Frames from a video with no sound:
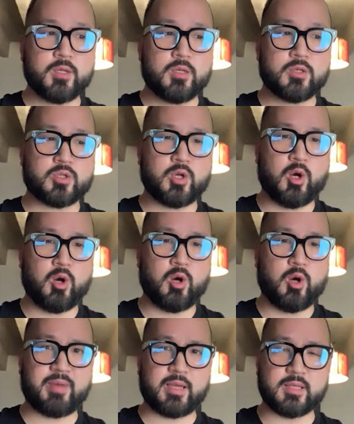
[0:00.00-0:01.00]
So
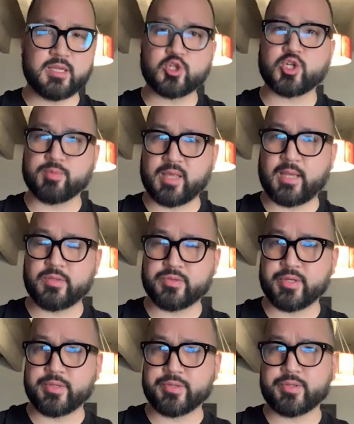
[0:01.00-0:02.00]
if my leadership lens
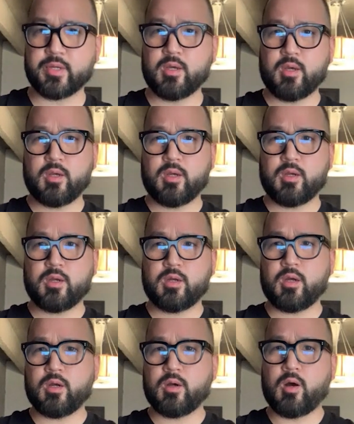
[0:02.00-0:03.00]
is,
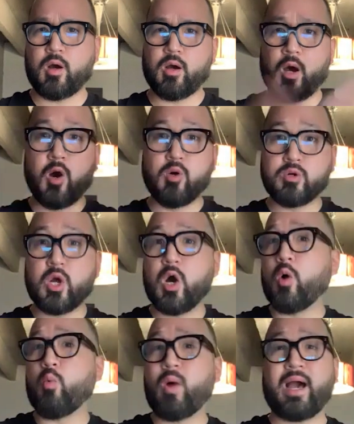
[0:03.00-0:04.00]
oh
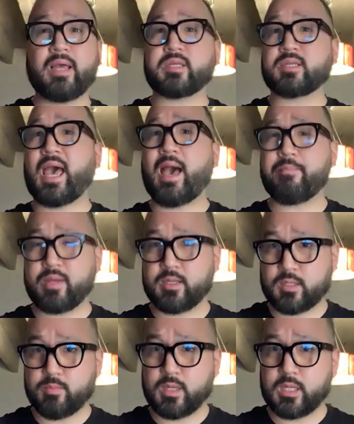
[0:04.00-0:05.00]
no, why is this happening
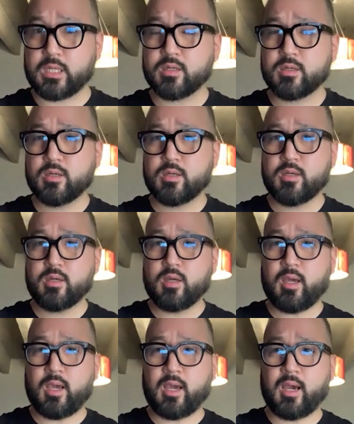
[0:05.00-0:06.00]
to me?
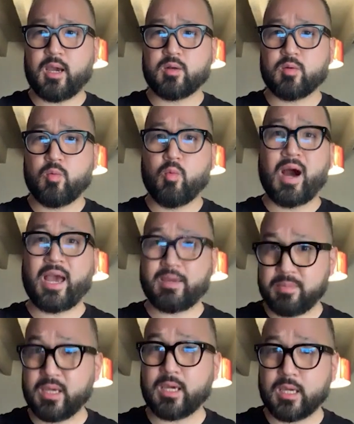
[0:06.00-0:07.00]
And why
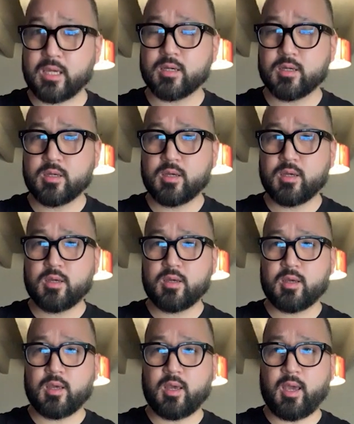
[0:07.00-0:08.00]
me?
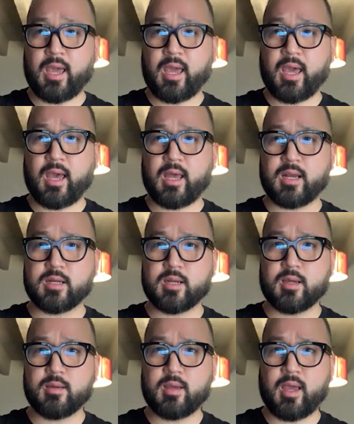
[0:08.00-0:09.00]
And
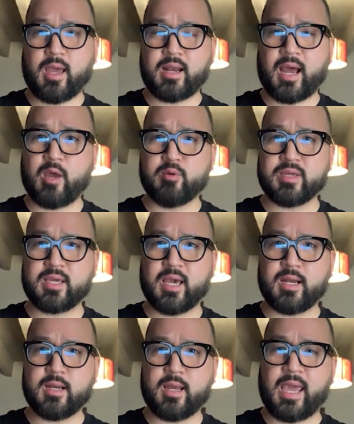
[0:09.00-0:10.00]
and I only
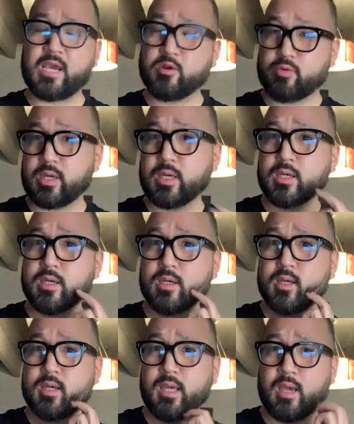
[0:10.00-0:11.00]
get angry
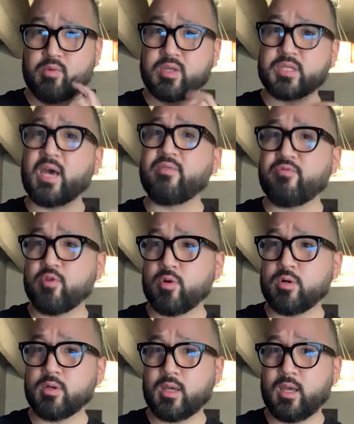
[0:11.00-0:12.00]
and
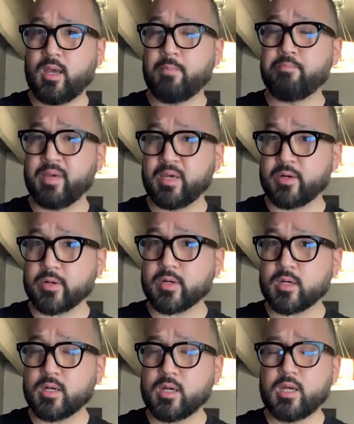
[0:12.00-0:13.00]
resentful and bitter,
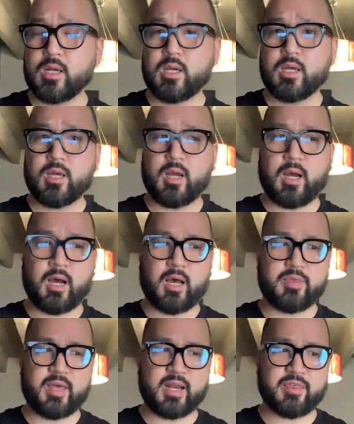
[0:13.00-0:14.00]
uh,
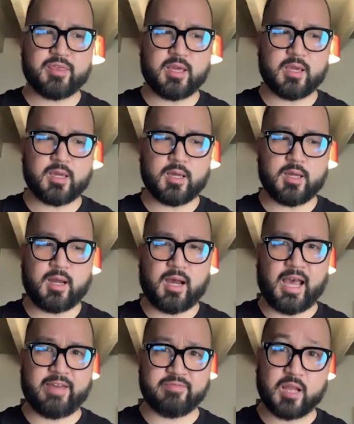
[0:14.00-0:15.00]
then I think
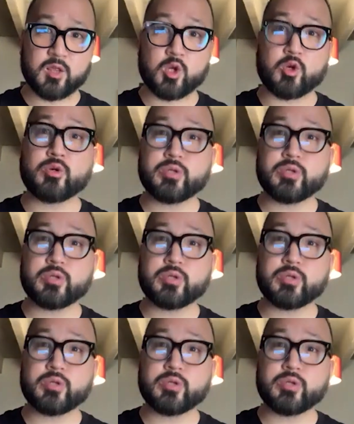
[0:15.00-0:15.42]
I have not learned.